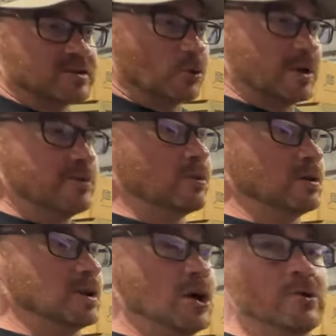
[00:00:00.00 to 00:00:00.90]
So we will
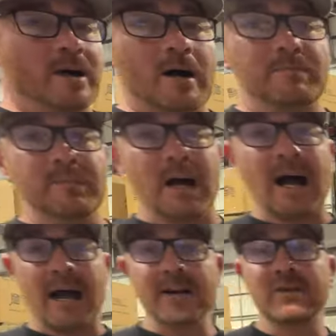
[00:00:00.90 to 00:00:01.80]
load up the
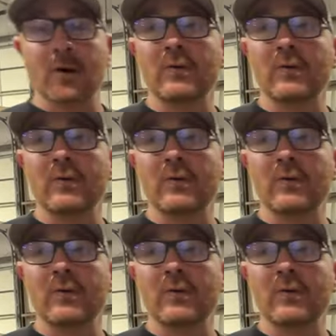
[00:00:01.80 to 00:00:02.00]
Hydro